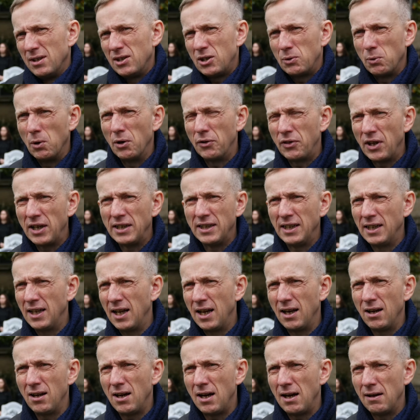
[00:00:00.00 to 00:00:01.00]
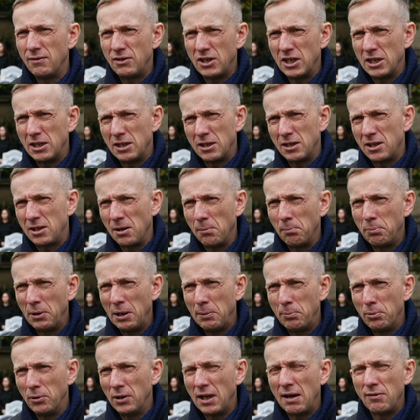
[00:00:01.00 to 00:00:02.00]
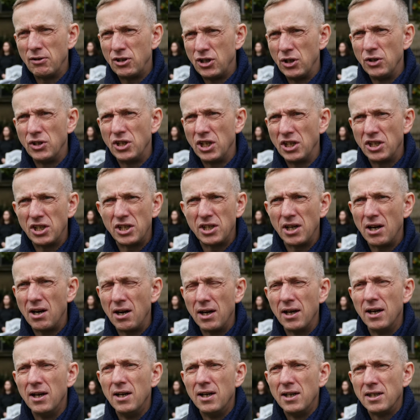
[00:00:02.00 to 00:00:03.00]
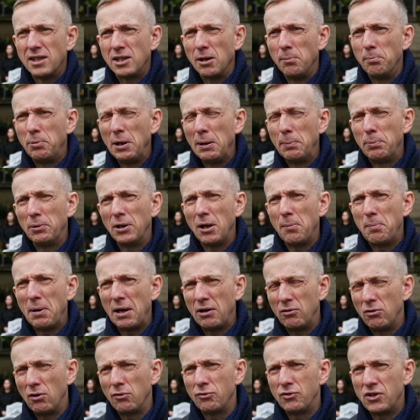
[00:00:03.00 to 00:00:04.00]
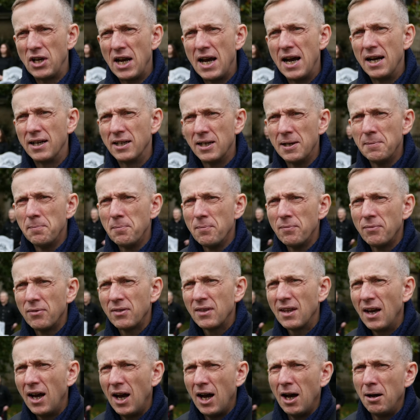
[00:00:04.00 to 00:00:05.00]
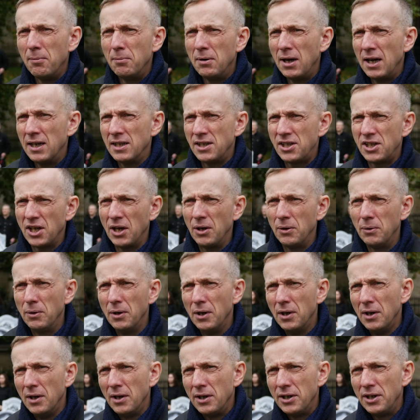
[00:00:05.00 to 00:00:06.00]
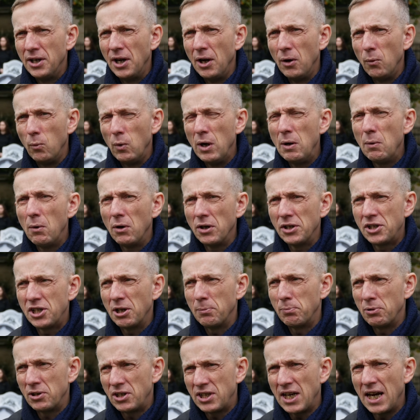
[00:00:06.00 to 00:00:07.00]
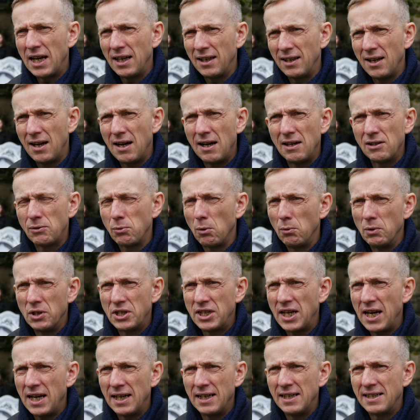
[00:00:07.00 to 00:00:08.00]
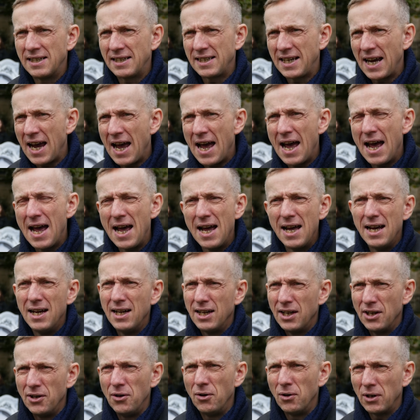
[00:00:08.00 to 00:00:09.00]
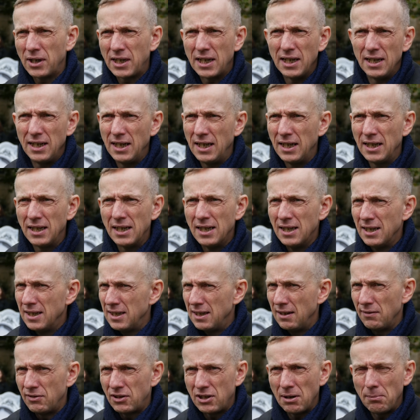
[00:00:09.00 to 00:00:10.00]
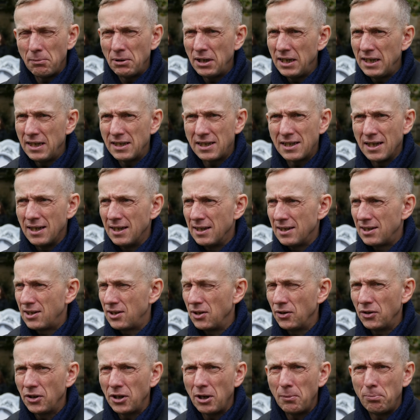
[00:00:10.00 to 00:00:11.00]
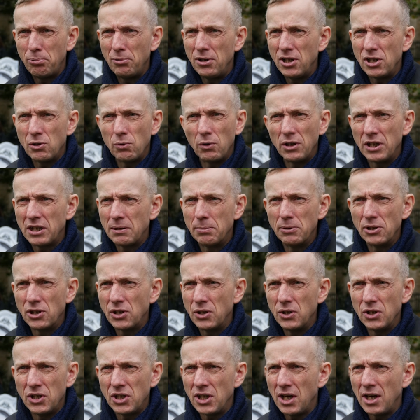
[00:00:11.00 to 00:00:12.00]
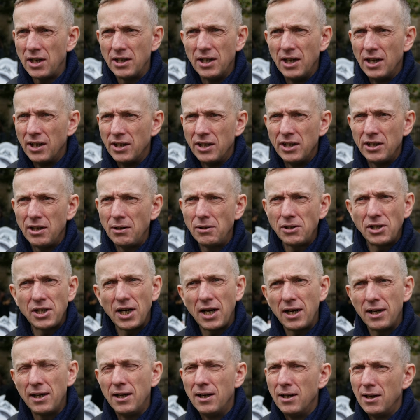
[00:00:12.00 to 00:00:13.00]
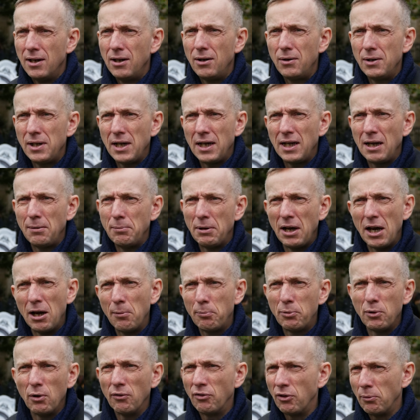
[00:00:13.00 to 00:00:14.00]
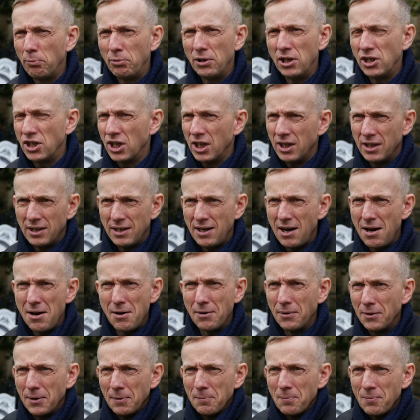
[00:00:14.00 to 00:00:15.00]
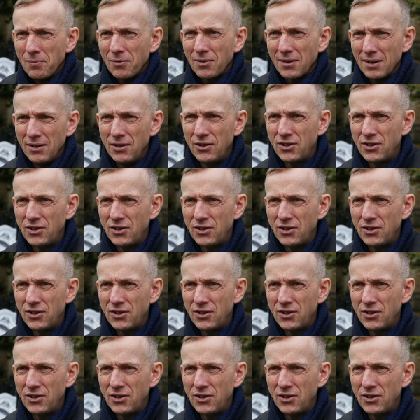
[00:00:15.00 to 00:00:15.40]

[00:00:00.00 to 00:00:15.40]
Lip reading: it's worth ending their lives. Some people have a duty to die. Some people are better off dead. And so, you know, we want to protect lives. What we're saying is care, not killing. If somebody is stood on a bridge wanting to commit suicide, you don't say, oh yeah, let me help you off the bridge. No, you